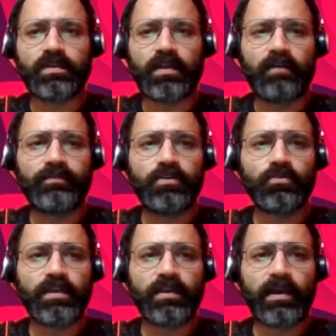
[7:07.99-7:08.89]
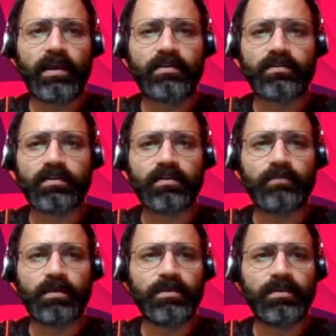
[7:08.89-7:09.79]
And are we looking at
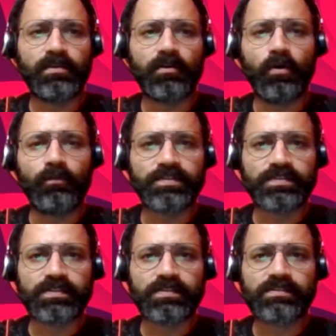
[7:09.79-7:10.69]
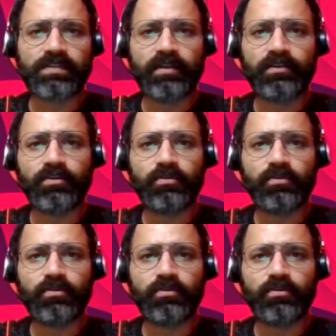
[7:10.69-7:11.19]
maybe offices and